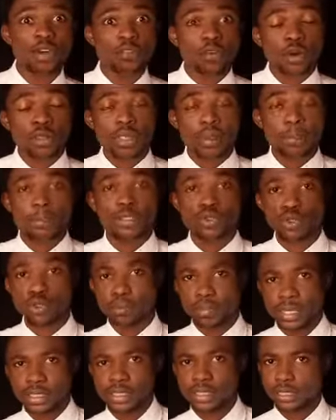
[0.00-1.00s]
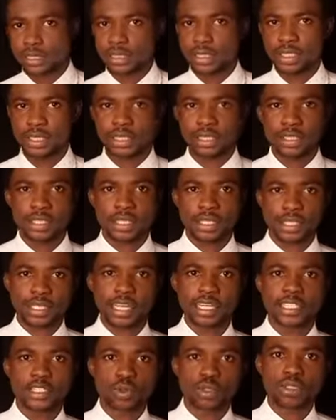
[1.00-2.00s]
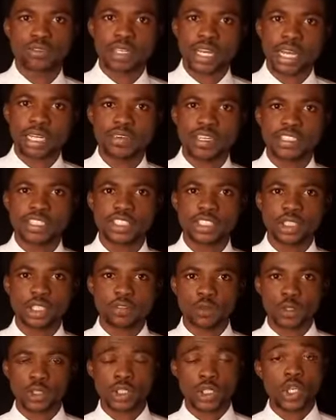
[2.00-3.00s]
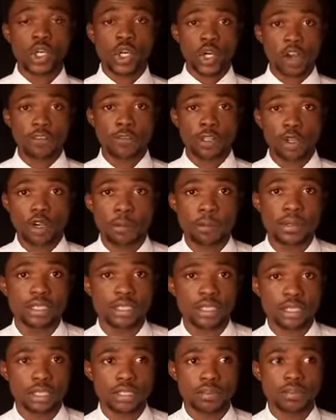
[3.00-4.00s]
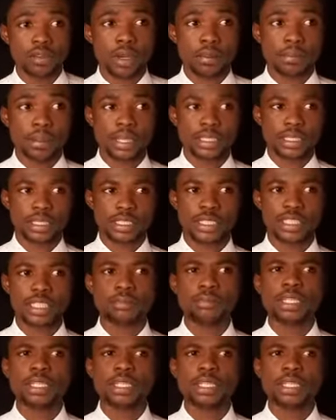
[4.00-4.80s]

of other political parties. That is one of the advantages of a competitive party system.